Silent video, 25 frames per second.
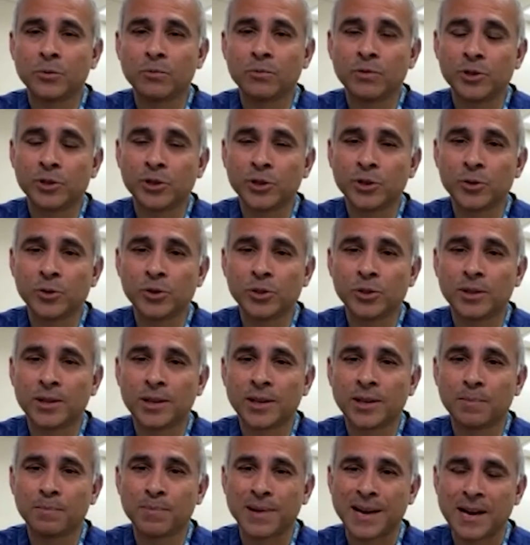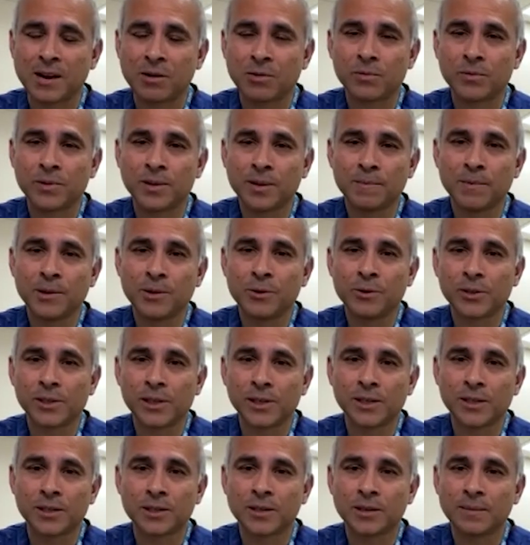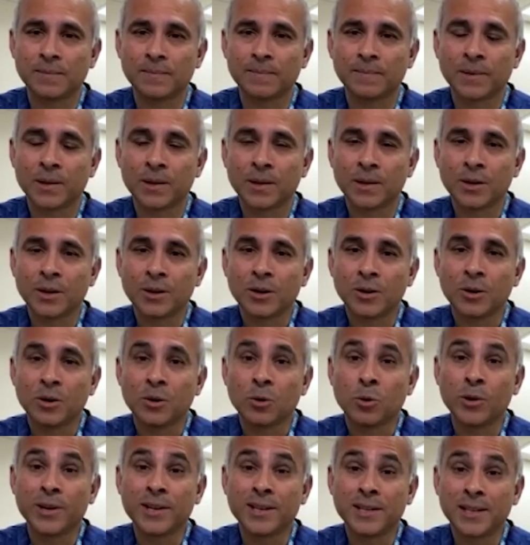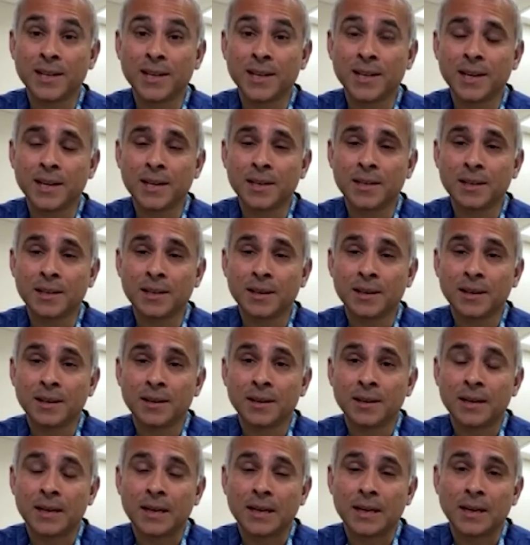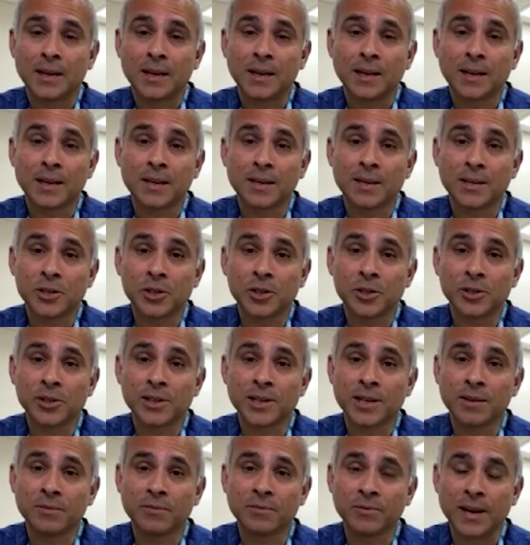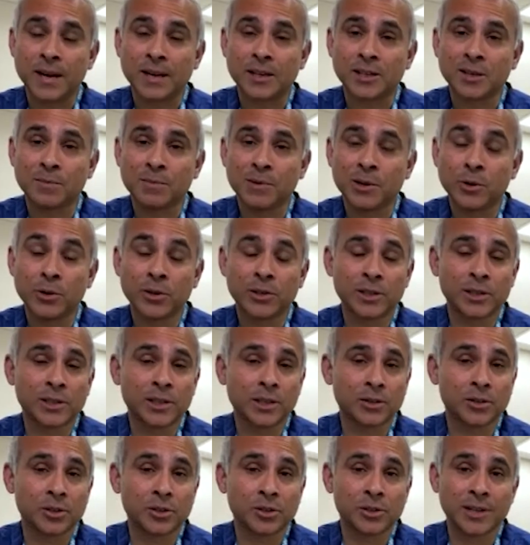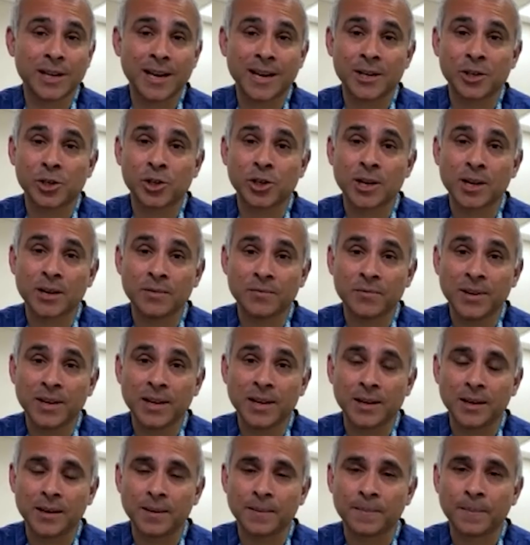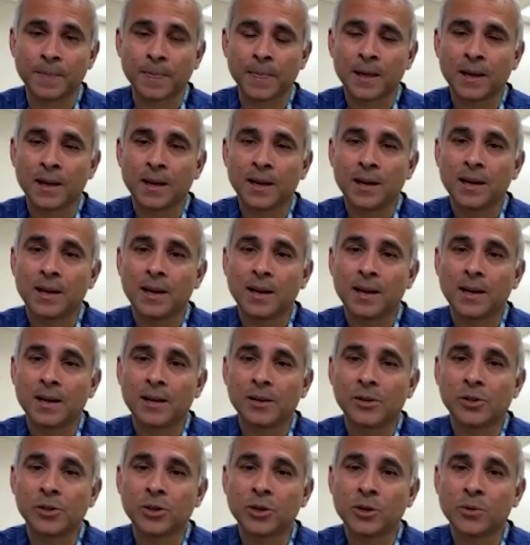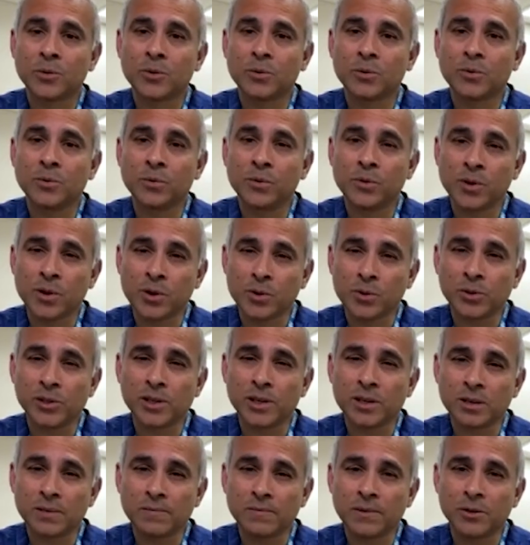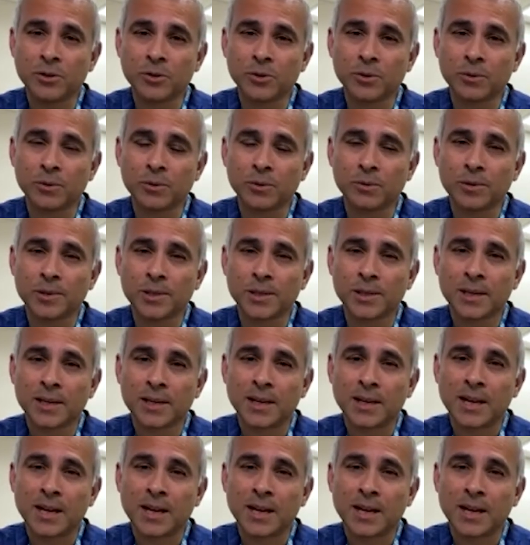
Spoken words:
reduce the power of the immune system, or indeed conditions that affect immunity, such as HIV. So those individuals